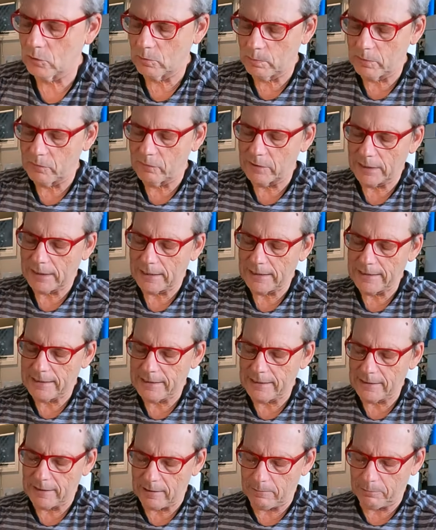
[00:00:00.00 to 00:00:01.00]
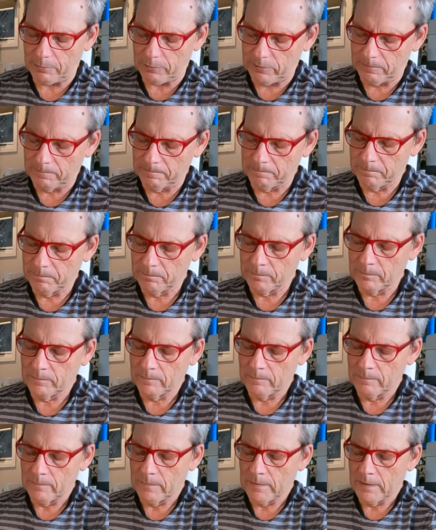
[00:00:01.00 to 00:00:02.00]
do a bit of a clean up.
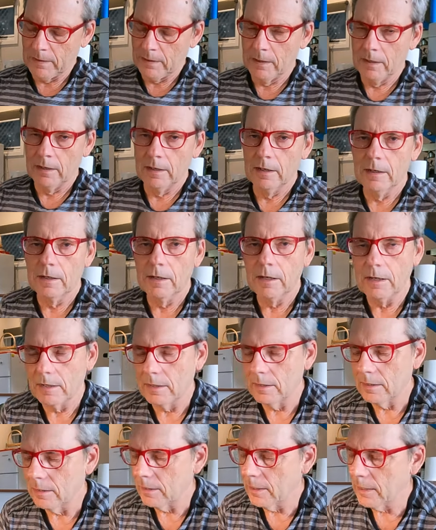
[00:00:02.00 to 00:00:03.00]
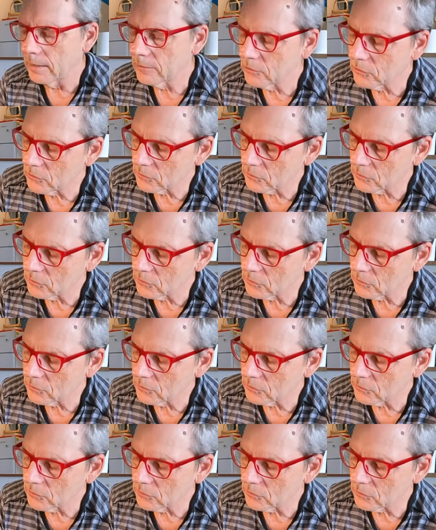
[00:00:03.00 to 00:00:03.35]
Uh, I had